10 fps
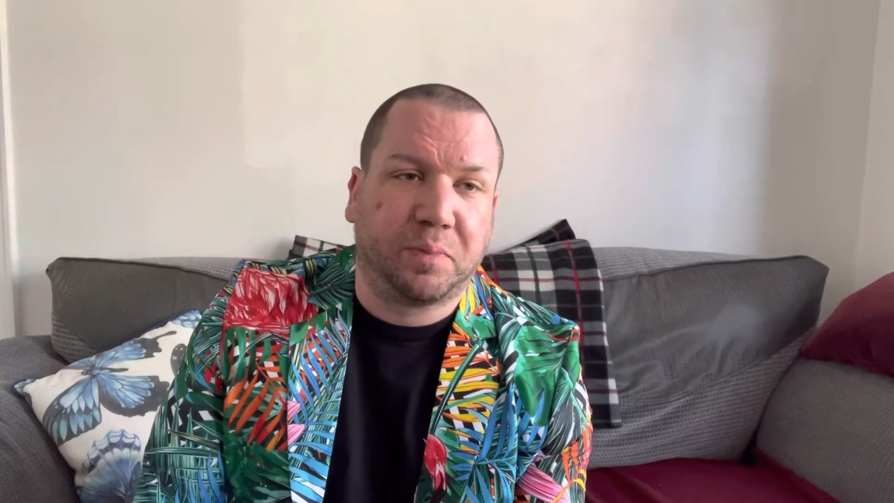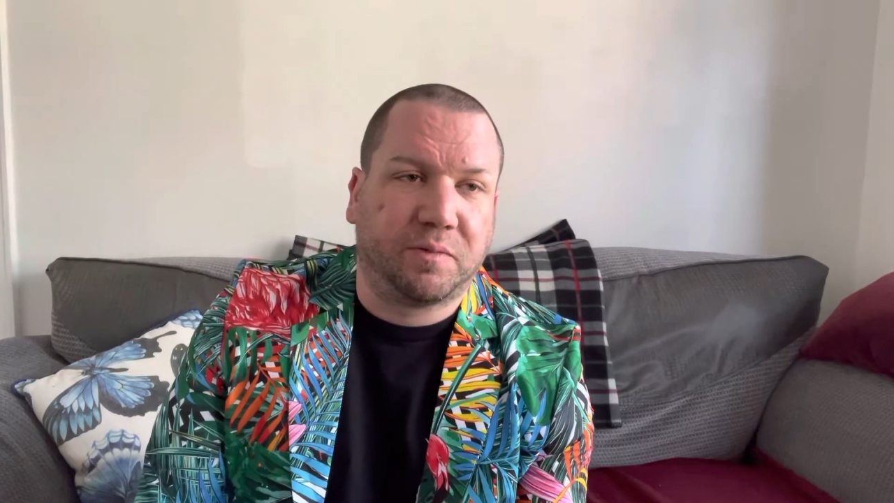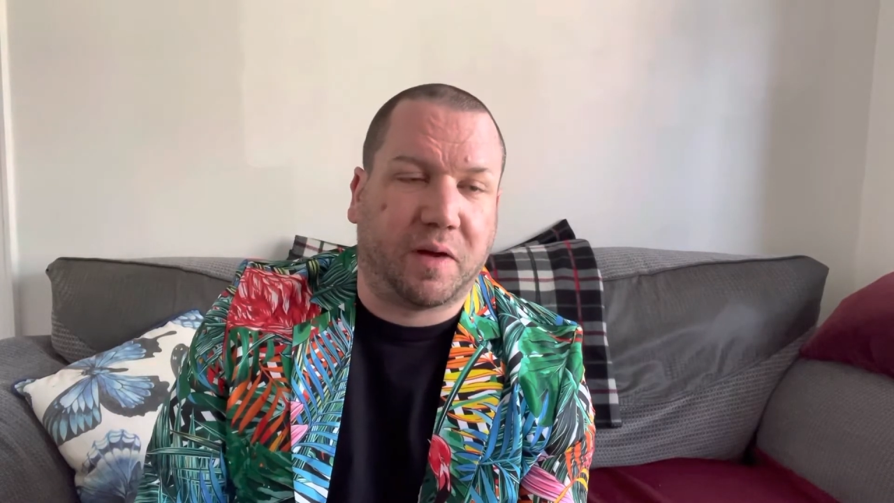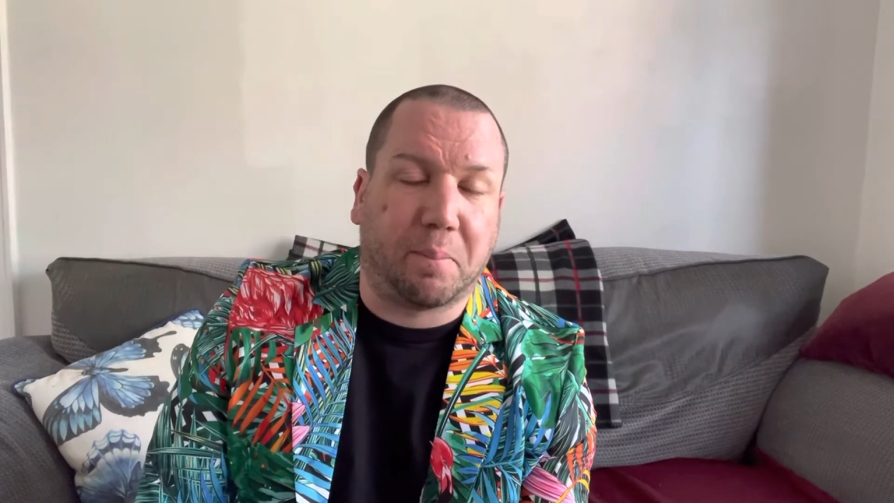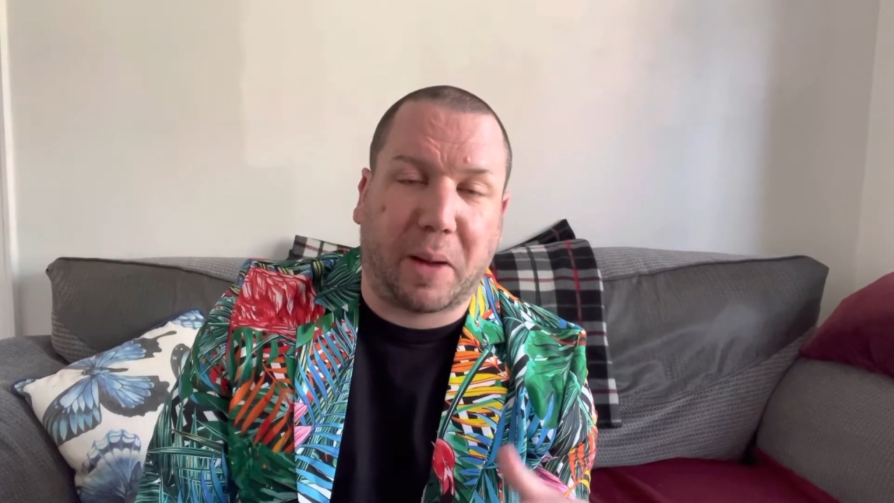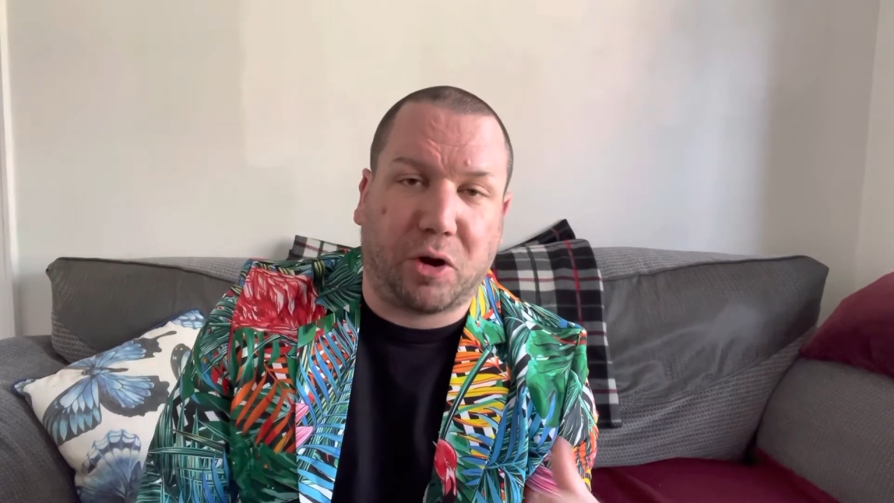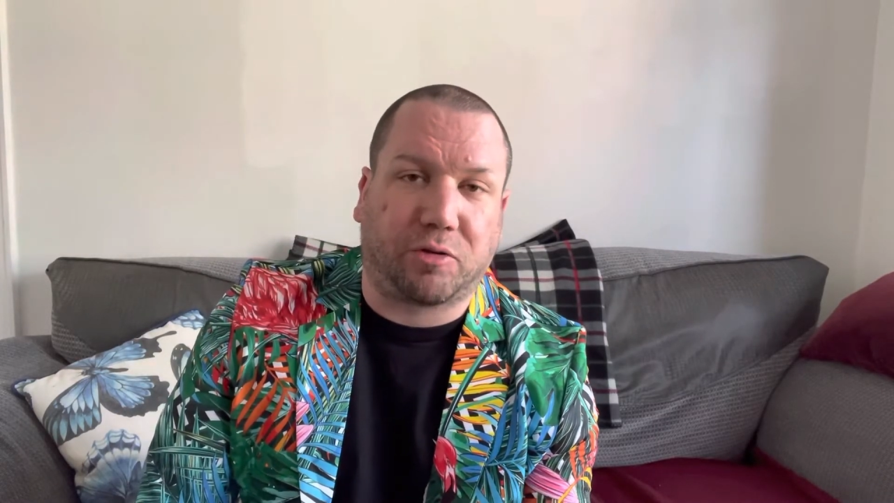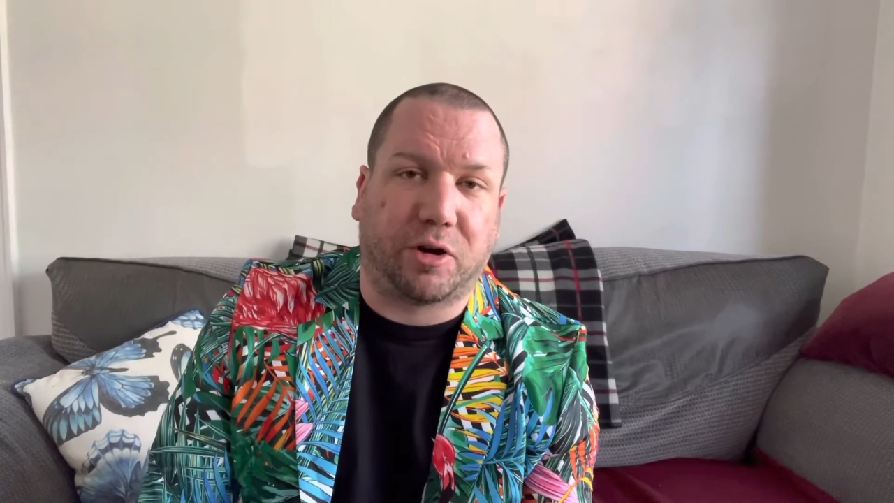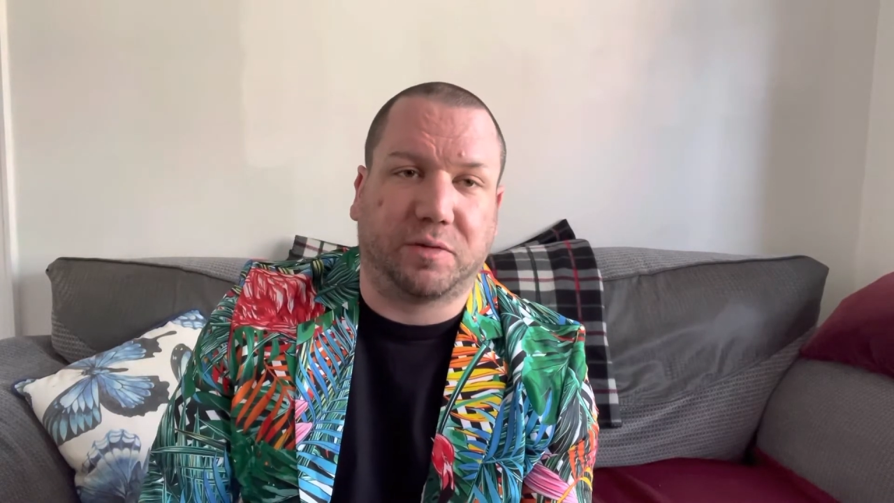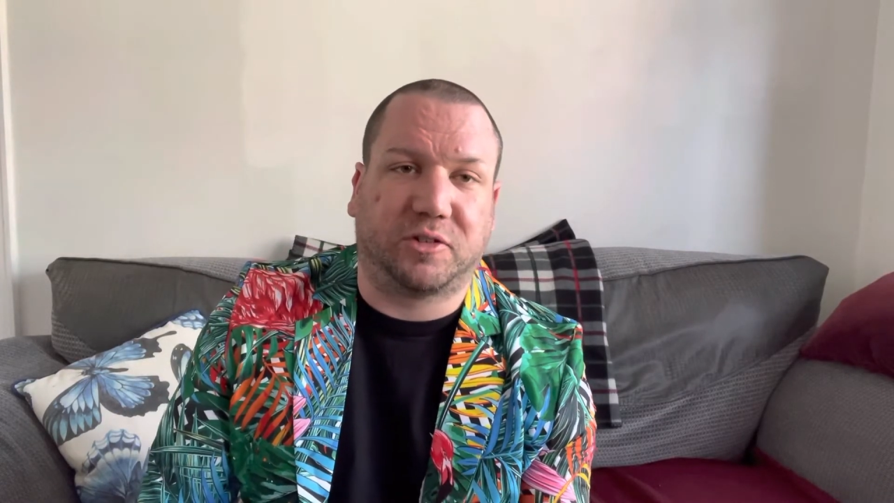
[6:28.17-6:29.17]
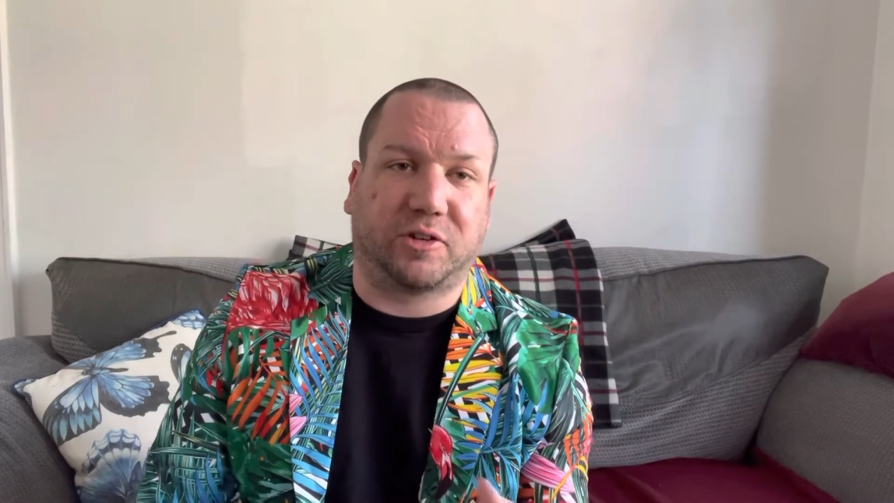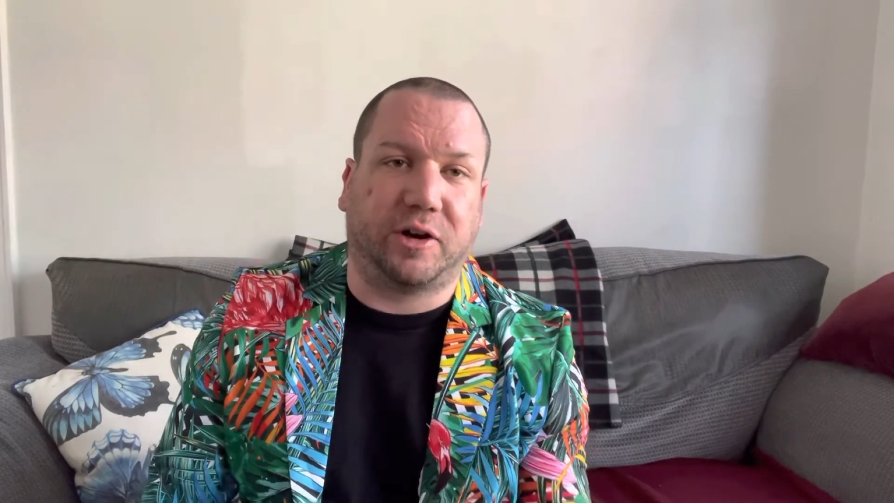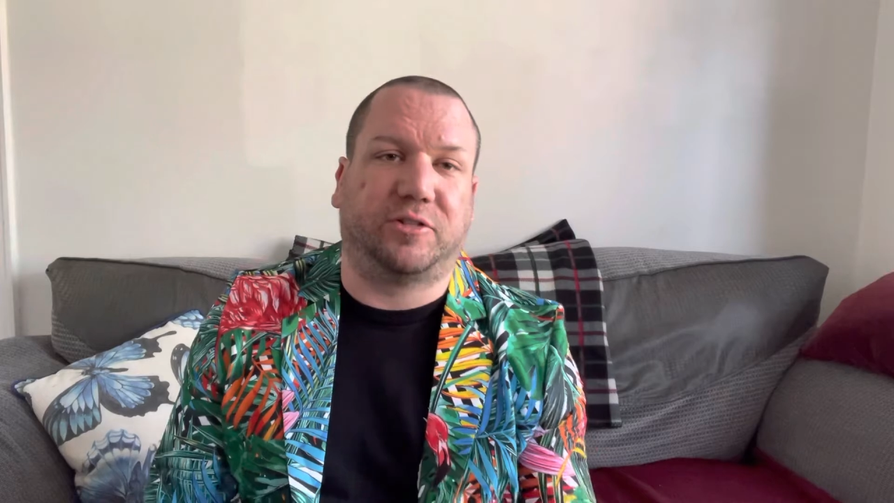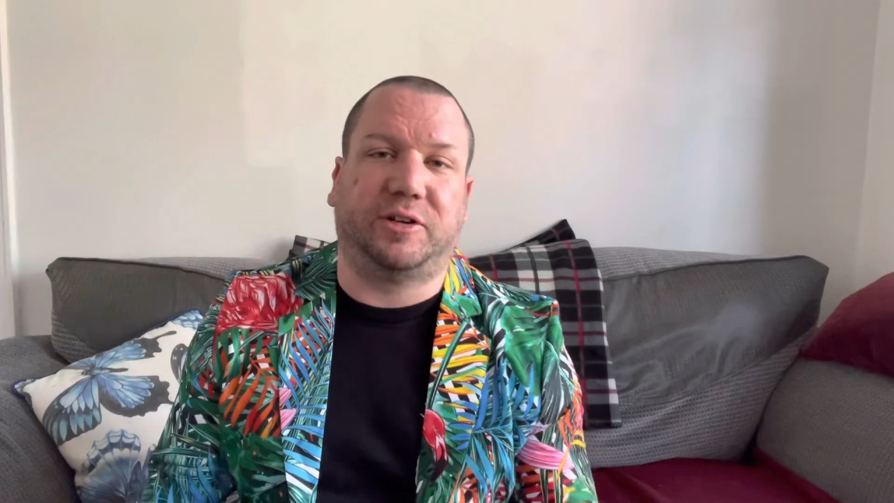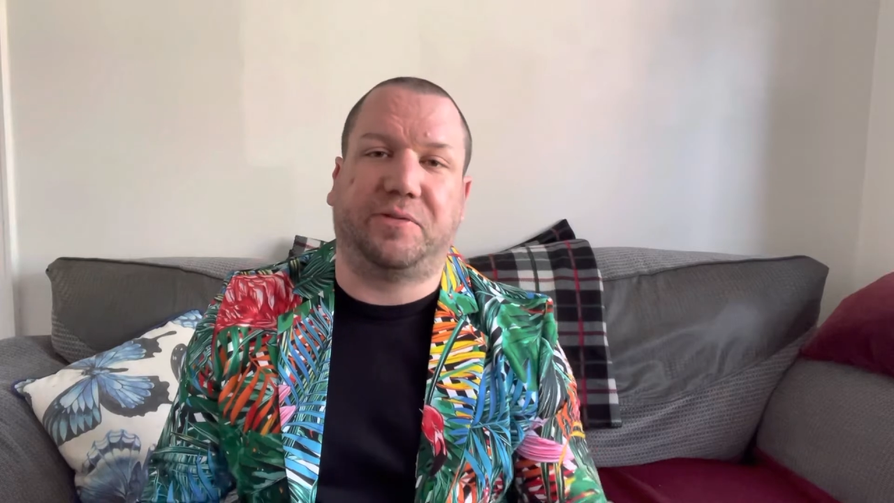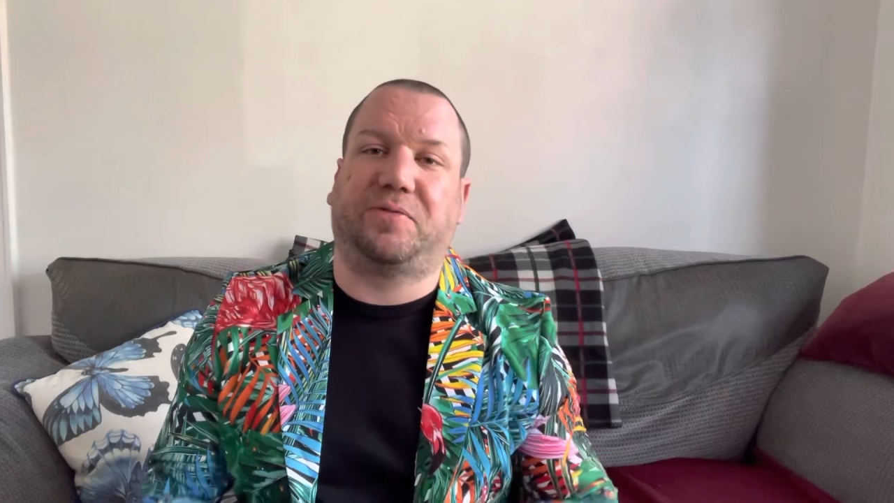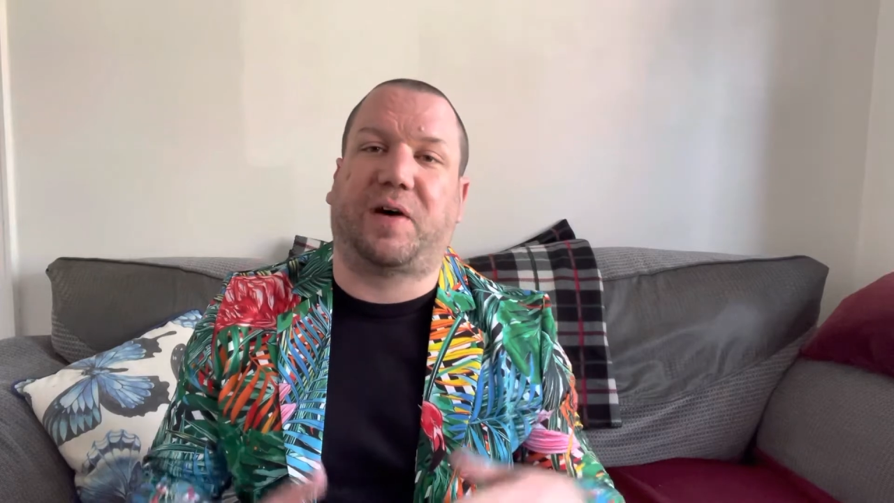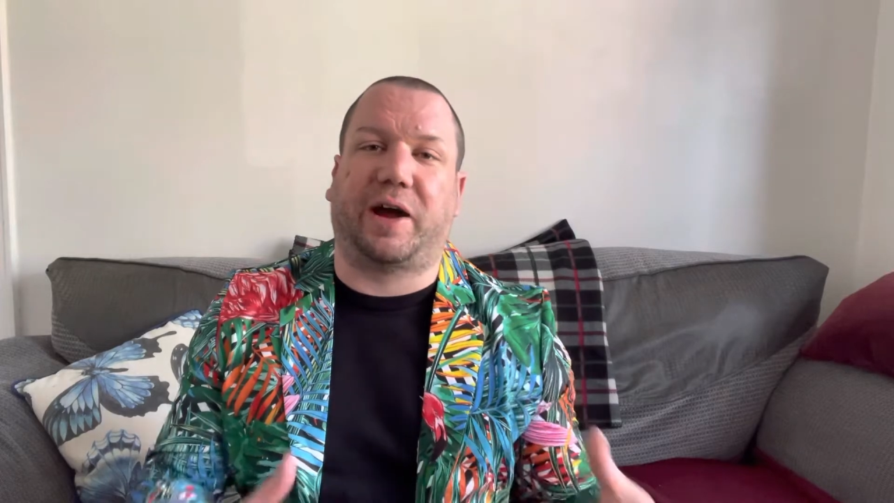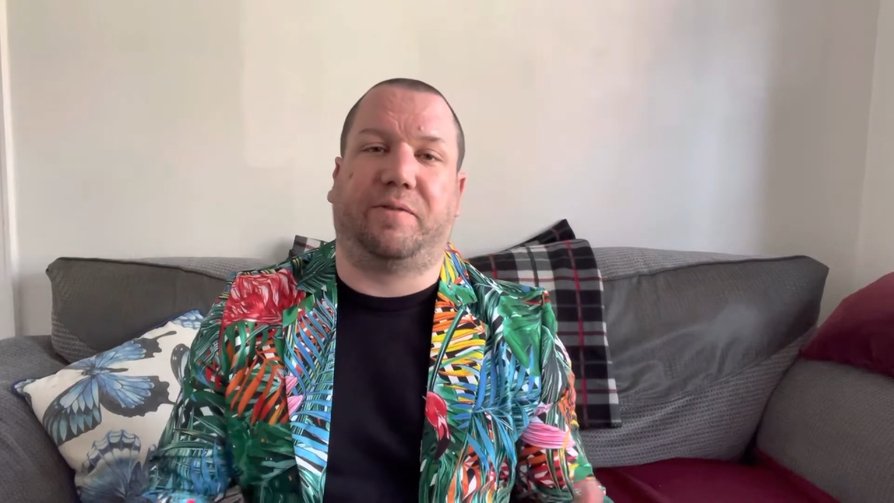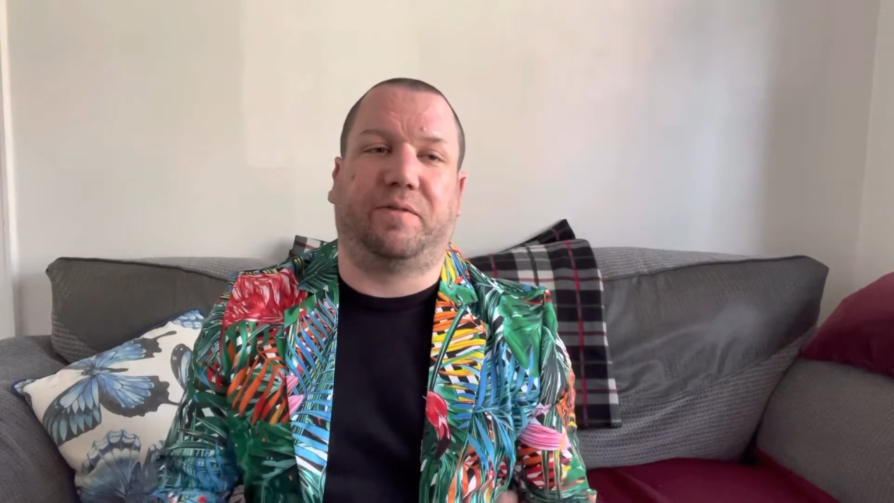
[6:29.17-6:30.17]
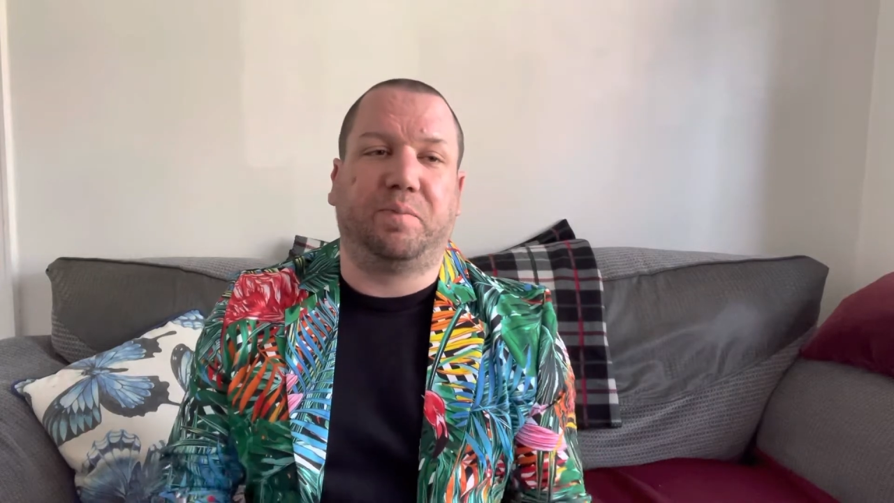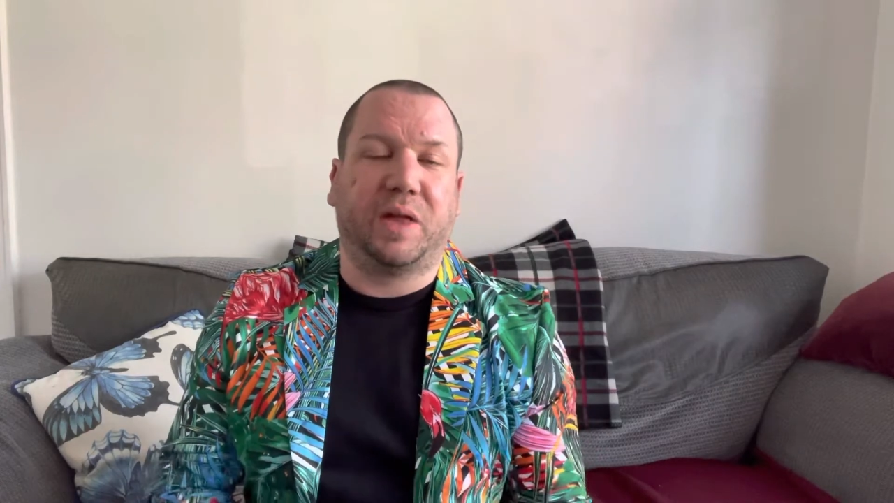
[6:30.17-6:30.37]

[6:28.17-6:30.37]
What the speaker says: that Belgrove has started to define